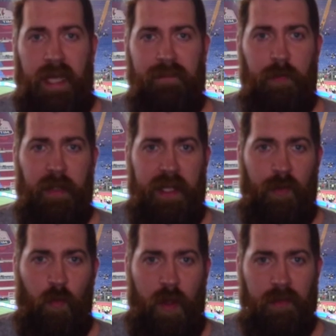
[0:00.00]
Hi everybody
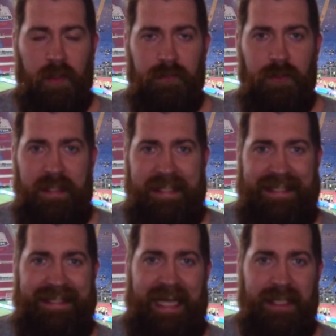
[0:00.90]
and welcome to the
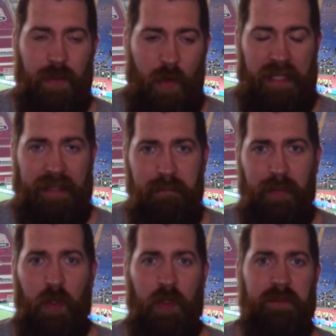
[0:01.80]
Stadio
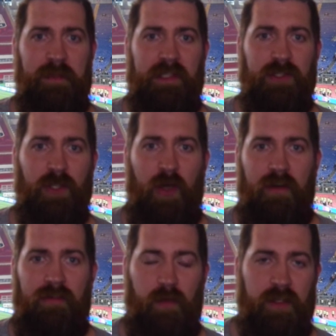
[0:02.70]
Olimpico. It's me,
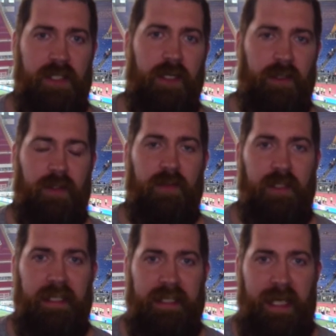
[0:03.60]
Dov. I was here
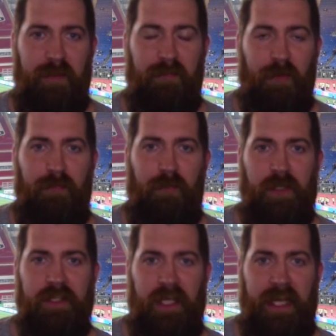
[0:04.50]
covering the game for
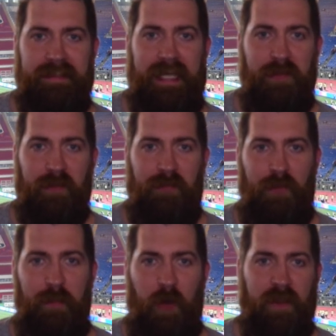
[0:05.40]
Forza Italian
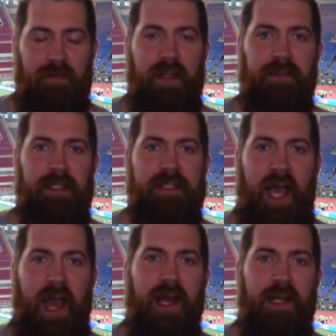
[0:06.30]
Football. Juventus
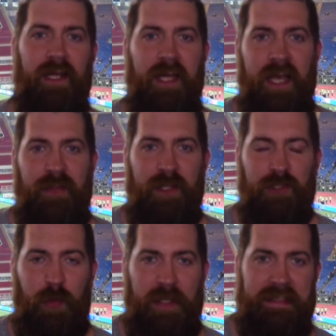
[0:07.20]
are the
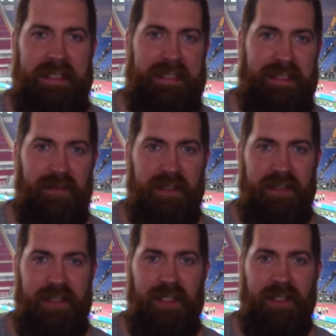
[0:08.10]
twenty
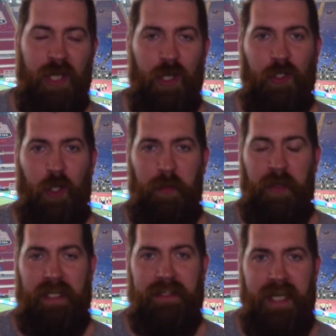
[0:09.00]
seventeen
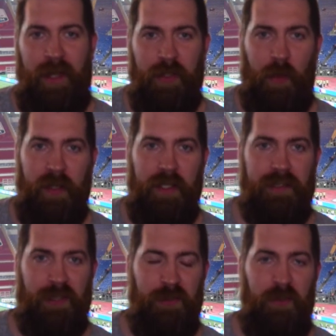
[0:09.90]
Coppa Italia
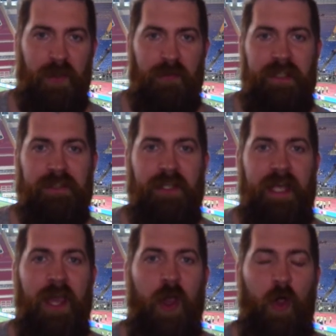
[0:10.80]
winners. A two nil
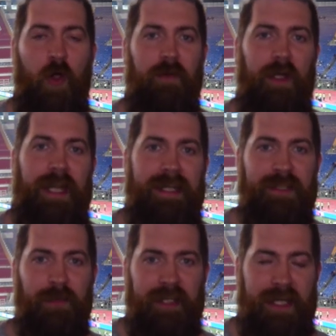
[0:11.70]
victory over
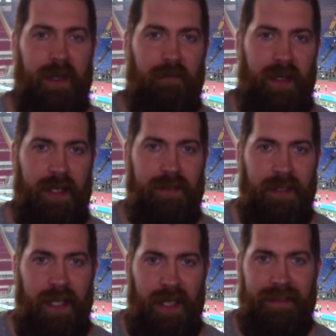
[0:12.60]
Lazio. Dani Alves
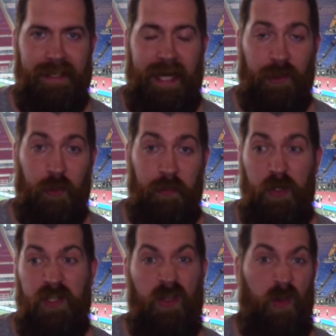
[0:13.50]
and Leonardo Di
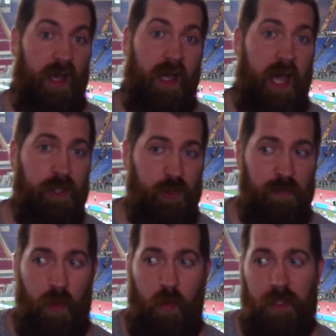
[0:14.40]
Bucci. I
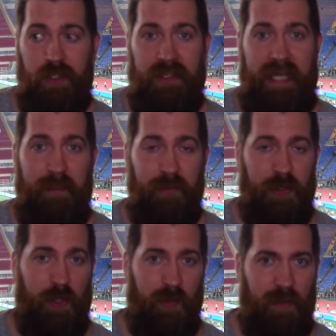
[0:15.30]
assume you watched the game,
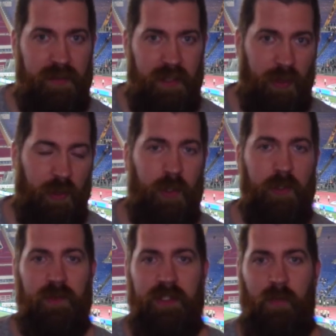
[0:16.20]
so you've seen the goals,
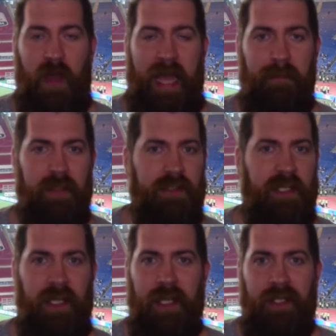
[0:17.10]
you've seen what happened.
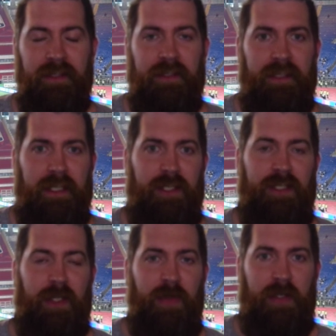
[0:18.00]

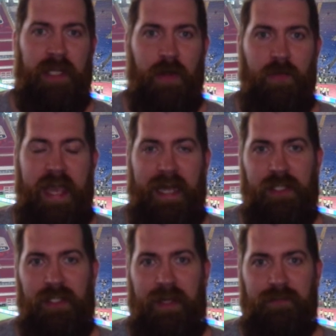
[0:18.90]
Just a quick kind of
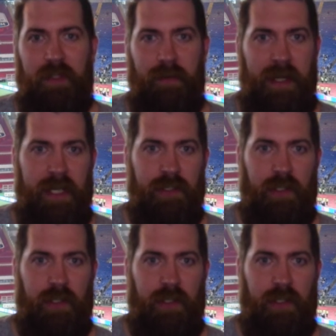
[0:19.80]
reaction after the match.